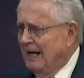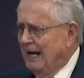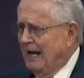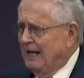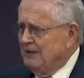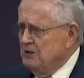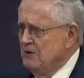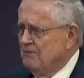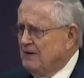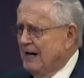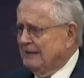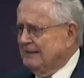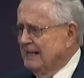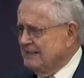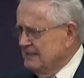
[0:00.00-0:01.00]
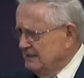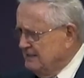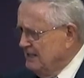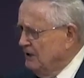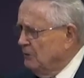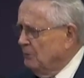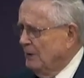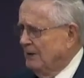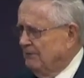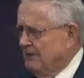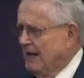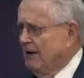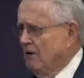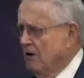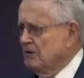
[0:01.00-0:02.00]
and you've got that to deal with.
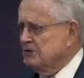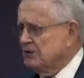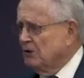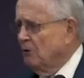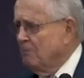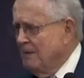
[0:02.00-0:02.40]
That also